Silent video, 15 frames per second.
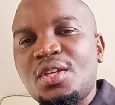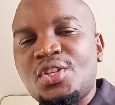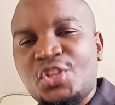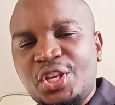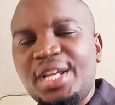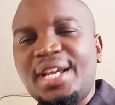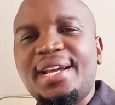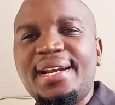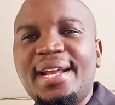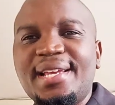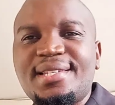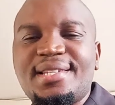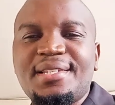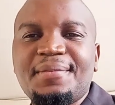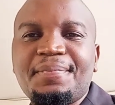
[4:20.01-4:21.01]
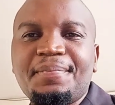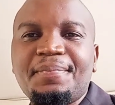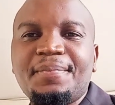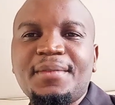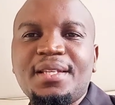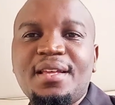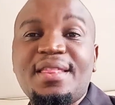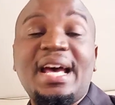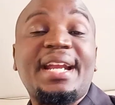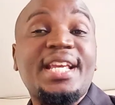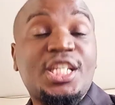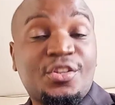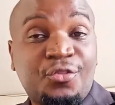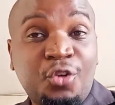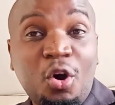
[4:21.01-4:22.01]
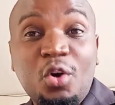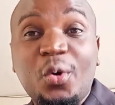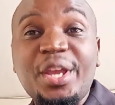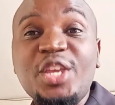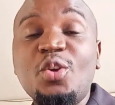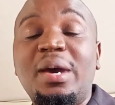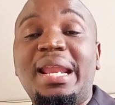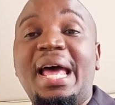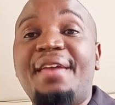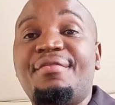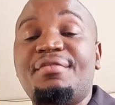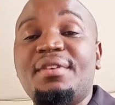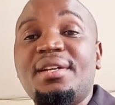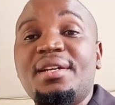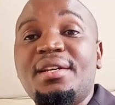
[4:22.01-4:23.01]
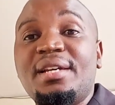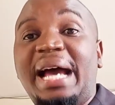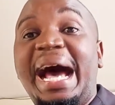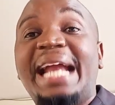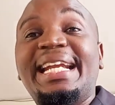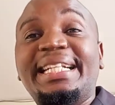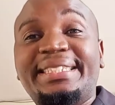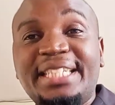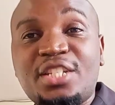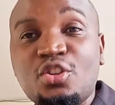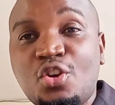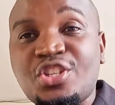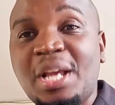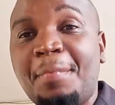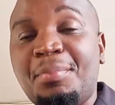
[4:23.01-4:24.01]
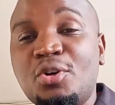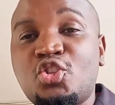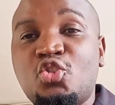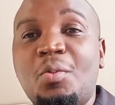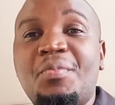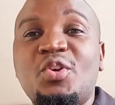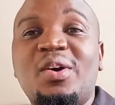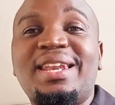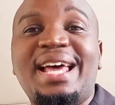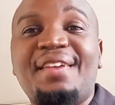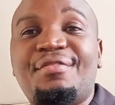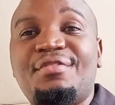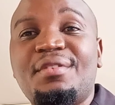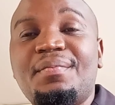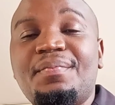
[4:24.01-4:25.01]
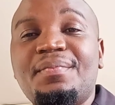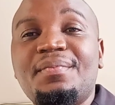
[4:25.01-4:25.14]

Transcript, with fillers: sickness, that is following your life and it is not supposed to be your life